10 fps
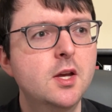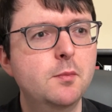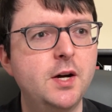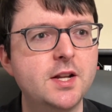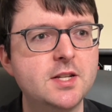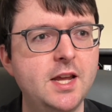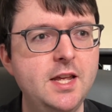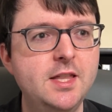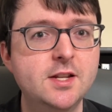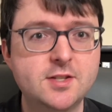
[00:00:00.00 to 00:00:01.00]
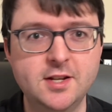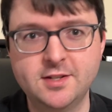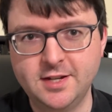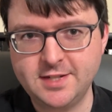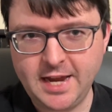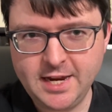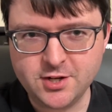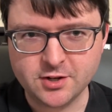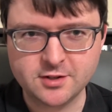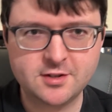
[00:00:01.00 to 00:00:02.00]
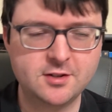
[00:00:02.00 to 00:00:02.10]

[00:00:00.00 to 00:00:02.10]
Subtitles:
But he then sends his agents.